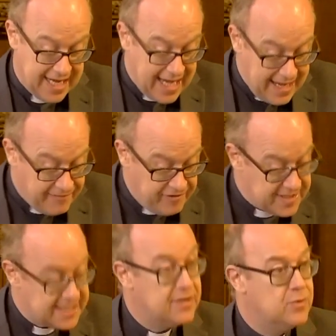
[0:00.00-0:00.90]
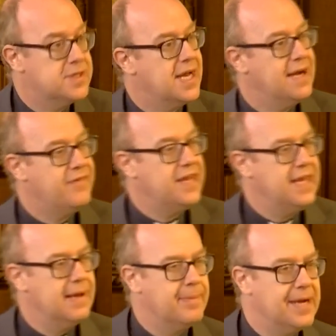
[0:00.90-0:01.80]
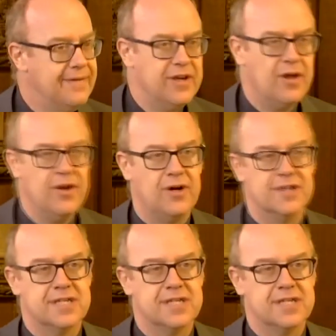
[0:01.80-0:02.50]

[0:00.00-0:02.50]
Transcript: every single day of the year, believe it or not,